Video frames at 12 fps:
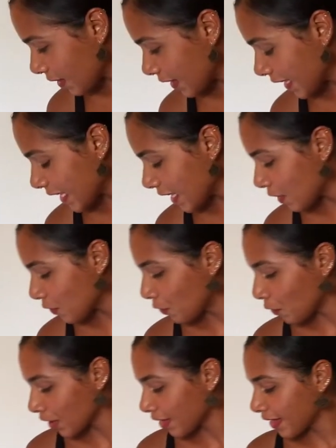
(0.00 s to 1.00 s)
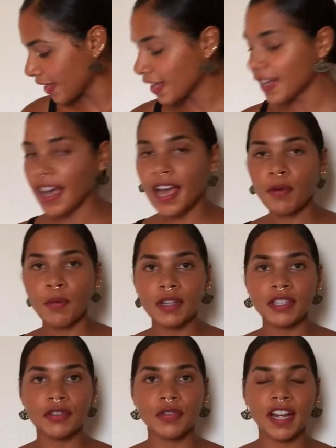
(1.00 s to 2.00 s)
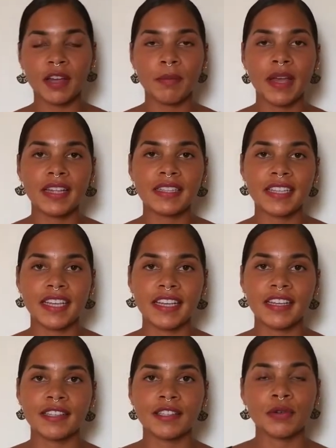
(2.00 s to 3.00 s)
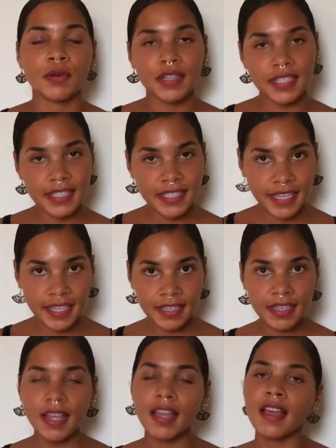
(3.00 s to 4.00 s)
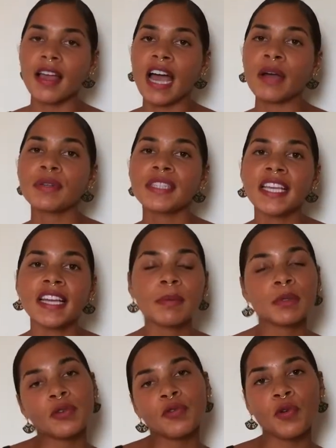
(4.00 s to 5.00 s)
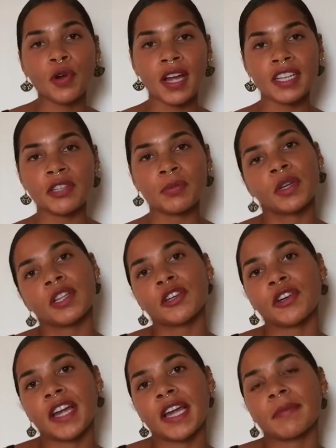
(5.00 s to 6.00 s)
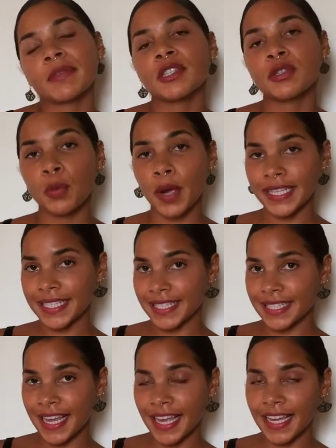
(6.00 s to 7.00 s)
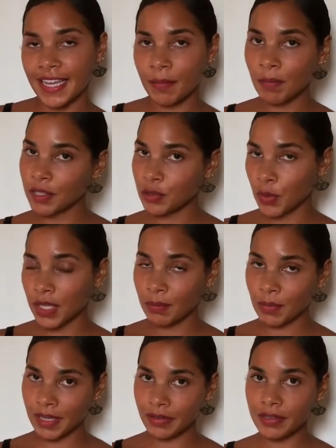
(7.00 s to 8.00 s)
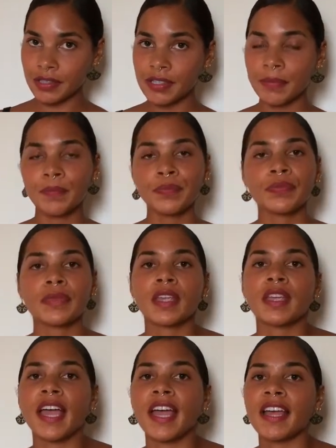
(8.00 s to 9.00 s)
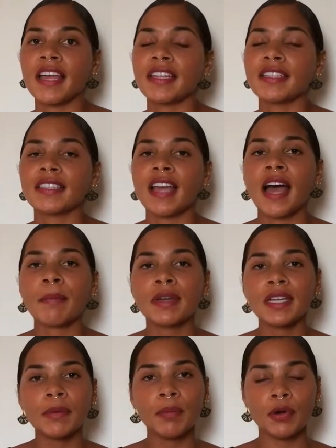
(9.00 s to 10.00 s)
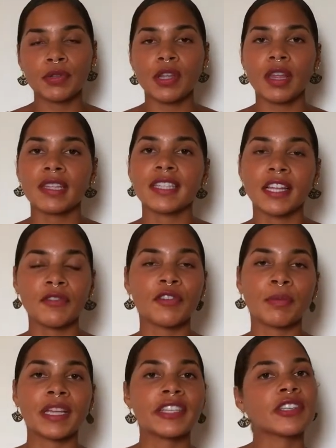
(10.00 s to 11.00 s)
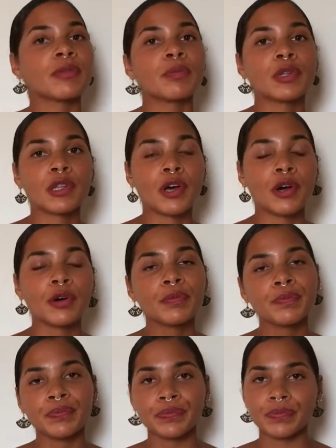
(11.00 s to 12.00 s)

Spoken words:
The fourth thing I want to recommend is quercetin. I would take up to 400 milligrams twice a day in between meals. And I'm gonna post all this information below.